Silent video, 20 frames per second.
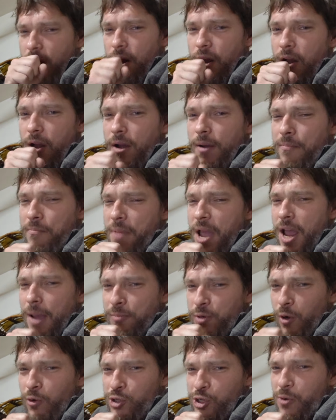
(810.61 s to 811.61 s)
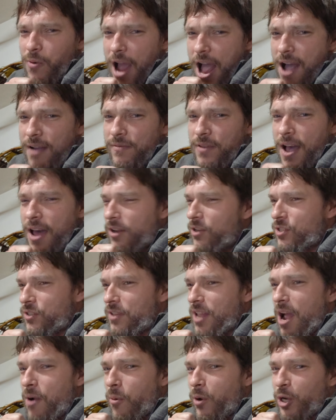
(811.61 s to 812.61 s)
Uh, ma'am, don't you have that?
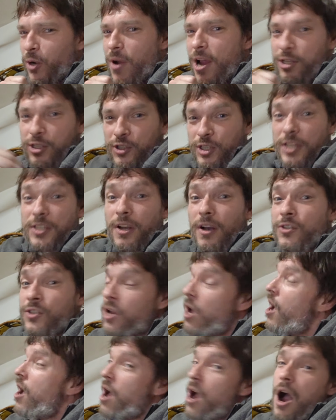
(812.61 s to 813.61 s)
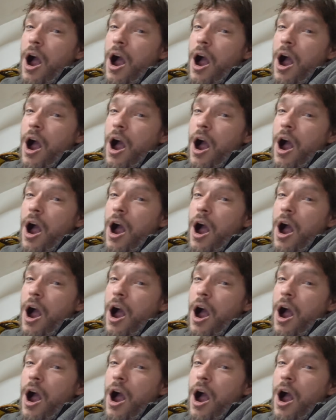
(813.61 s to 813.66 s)
Isn't that what your agency does?